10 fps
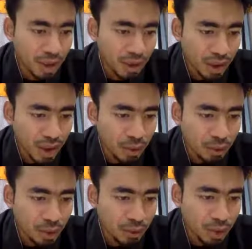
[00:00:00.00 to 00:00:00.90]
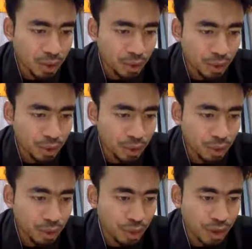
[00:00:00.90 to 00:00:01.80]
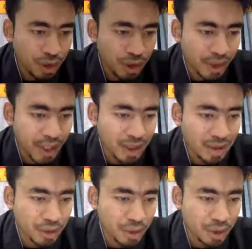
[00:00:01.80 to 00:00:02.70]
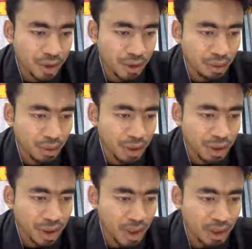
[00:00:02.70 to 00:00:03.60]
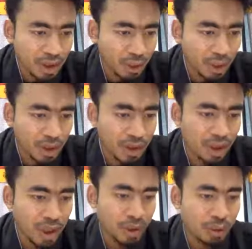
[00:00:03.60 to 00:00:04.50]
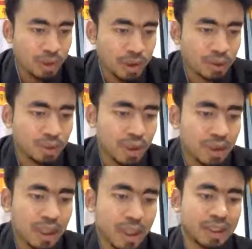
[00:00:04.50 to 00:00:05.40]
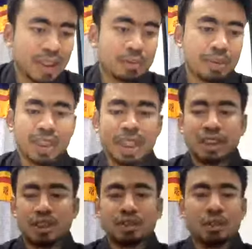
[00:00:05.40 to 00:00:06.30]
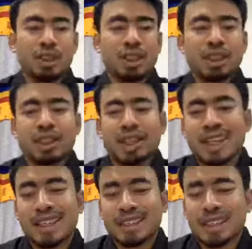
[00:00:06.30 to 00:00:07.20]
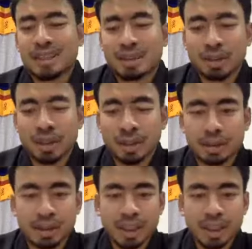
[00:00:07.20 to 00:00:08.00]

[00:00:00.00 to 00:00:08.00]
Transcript: so I'll move on to next question, which says whether Bhutan 1 can communicate with ISS or not.